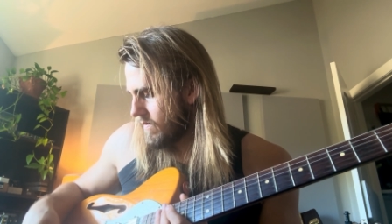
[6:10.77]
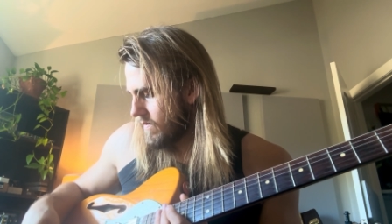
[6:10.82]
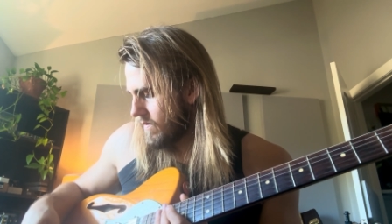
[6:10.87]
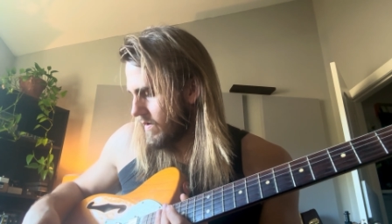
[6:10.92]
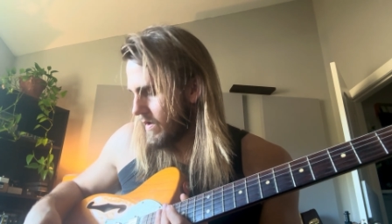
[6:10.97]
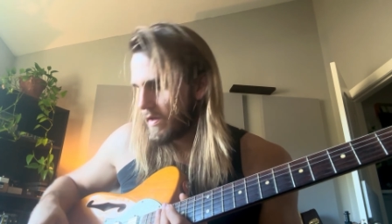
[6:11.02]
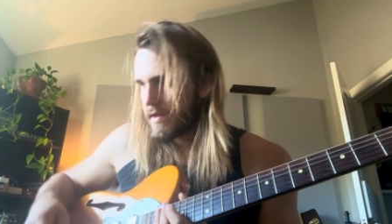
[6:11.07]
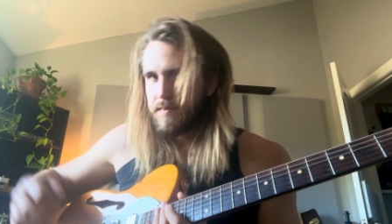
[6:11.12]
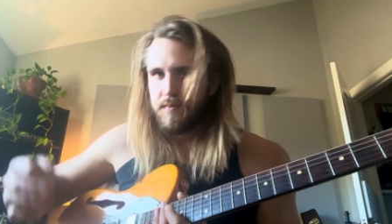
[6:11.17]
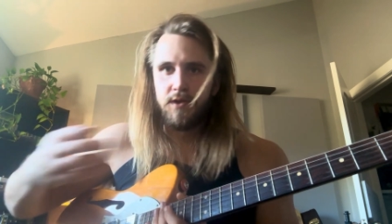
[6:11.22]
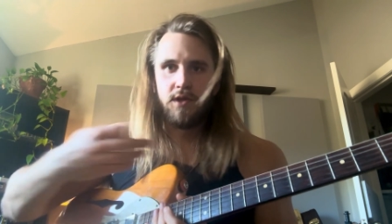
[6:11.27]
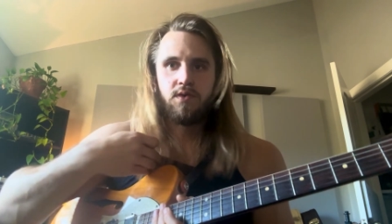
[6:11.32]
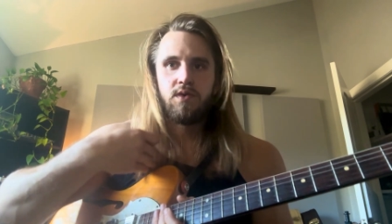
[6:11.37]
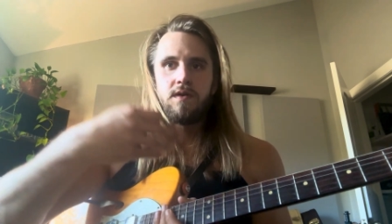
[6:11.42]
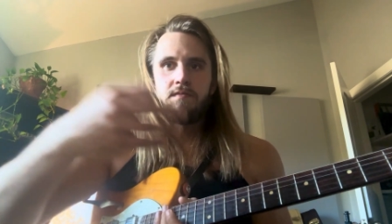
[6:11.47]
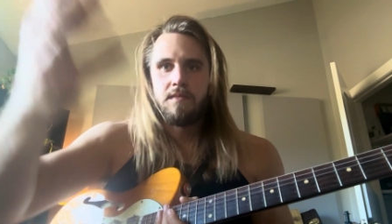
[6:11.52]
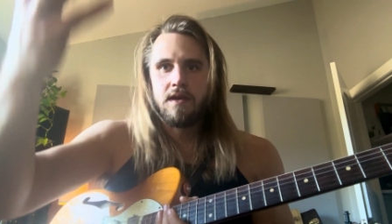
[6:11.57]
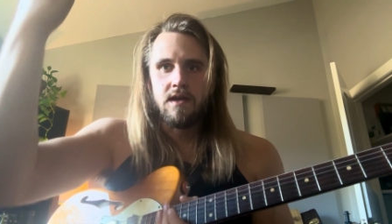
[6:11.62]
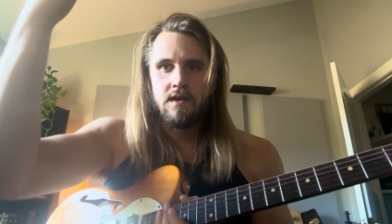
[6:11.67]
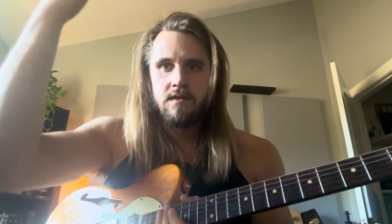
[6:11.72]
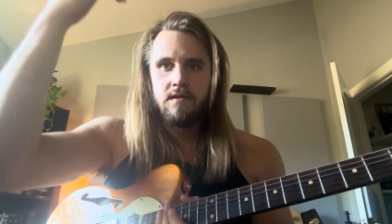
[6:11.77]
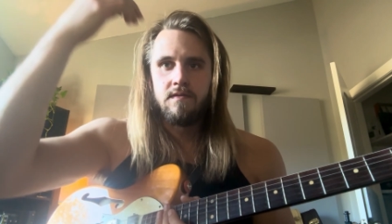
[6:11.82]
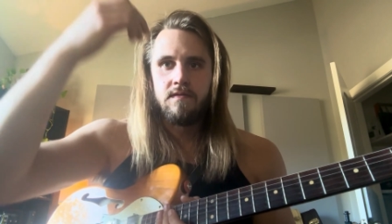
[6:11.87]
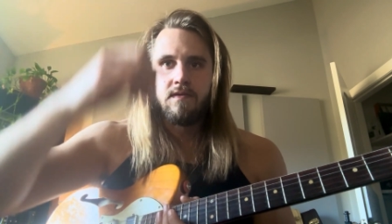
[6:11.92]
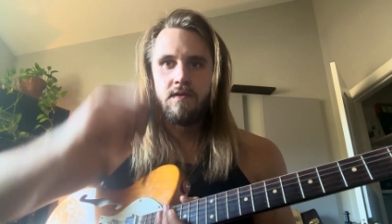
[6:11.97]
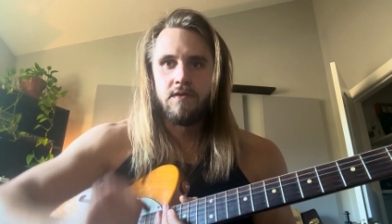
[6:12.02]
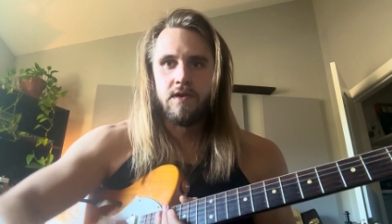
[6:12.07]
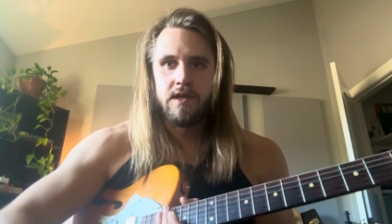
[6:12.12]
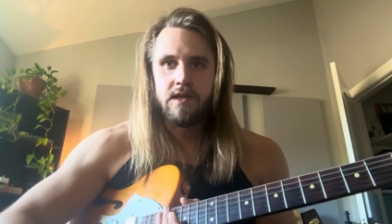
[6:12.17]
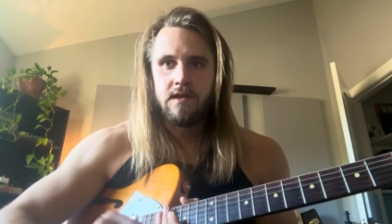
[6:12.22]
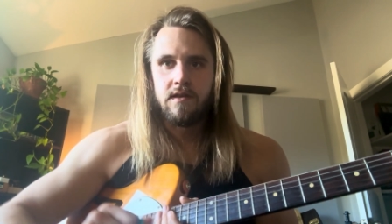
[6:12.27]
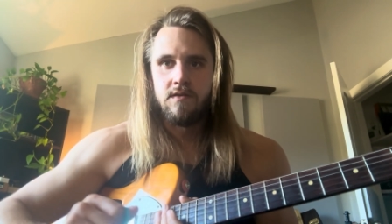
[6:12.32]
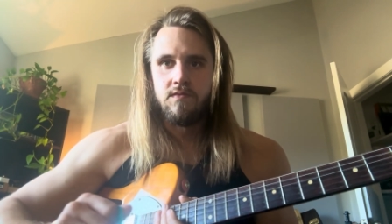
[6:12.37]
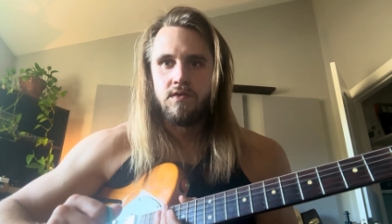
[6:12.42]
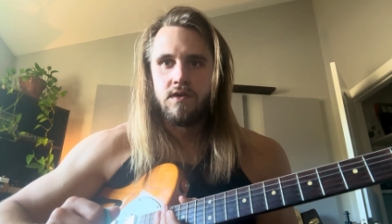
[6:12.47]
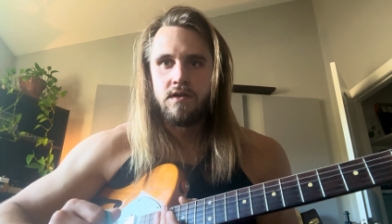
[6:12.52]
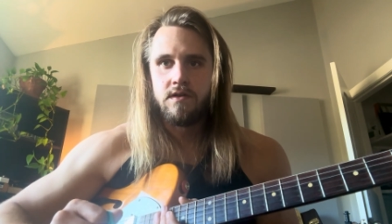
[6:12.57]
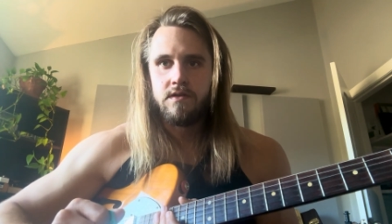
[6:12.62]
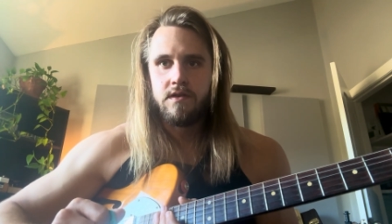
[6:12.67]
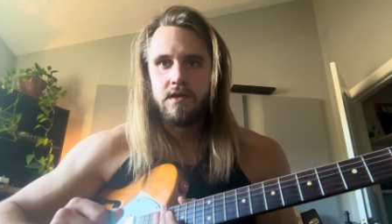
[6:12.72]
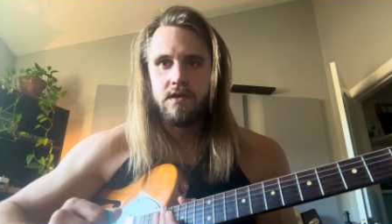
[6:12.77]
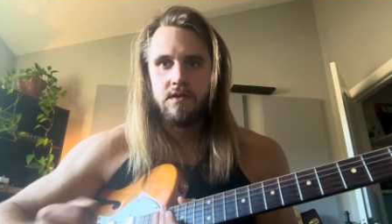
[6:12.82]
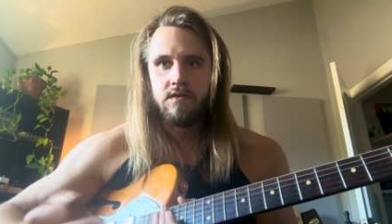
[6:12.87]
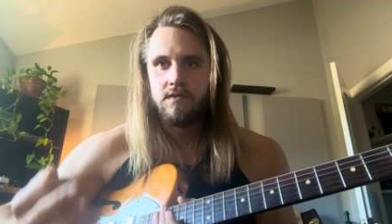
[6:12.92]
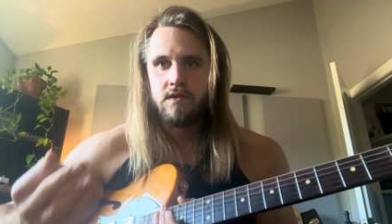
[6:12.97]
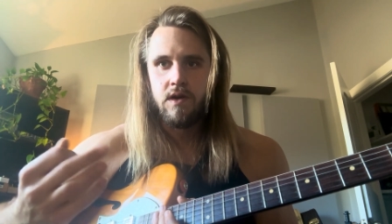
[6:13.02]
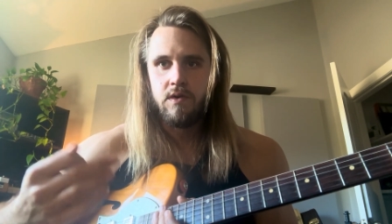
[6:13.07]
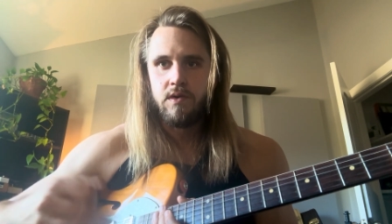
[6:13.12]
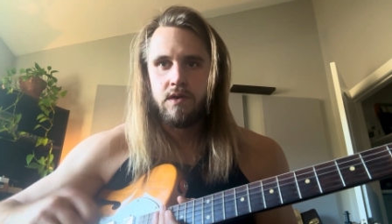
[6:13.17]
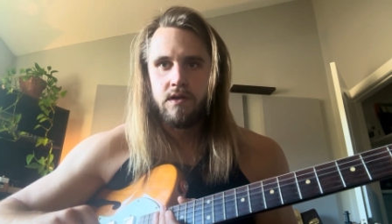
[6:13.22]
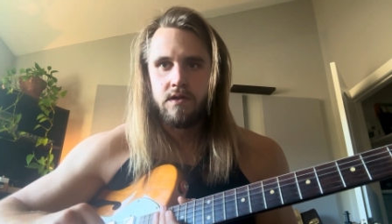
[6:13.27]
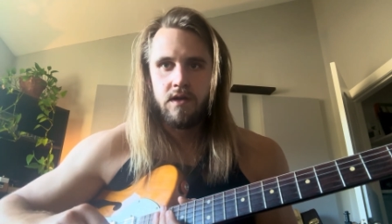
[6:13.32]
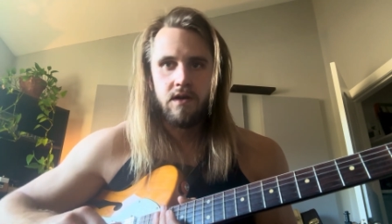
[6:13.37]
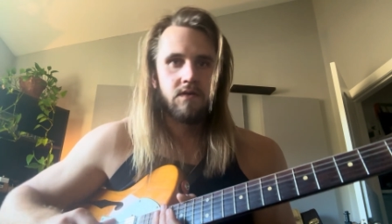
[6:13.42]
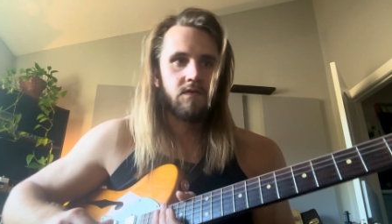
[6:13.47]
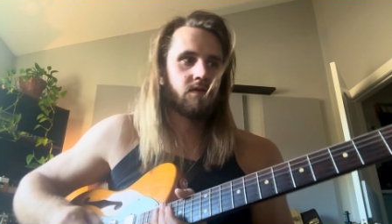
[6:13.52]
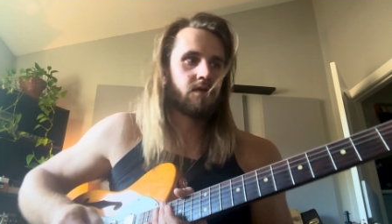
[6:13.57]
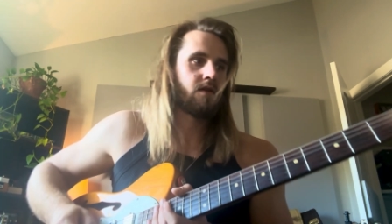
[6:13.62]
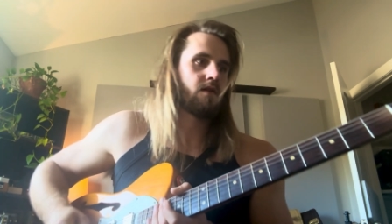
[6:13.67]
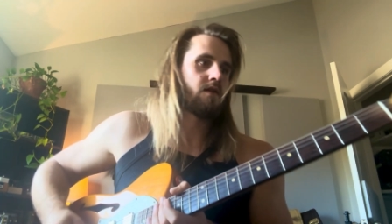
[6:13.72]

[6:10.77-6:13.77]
It's between me and the rest of the world, so no one will know.